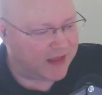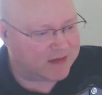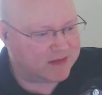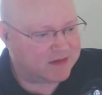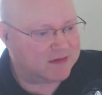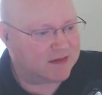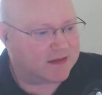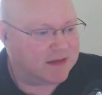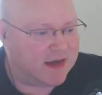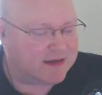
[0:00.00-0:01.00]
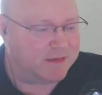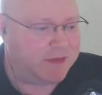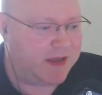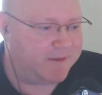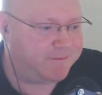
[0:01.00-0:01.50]
that's an
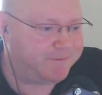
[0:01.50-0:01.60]
SMA.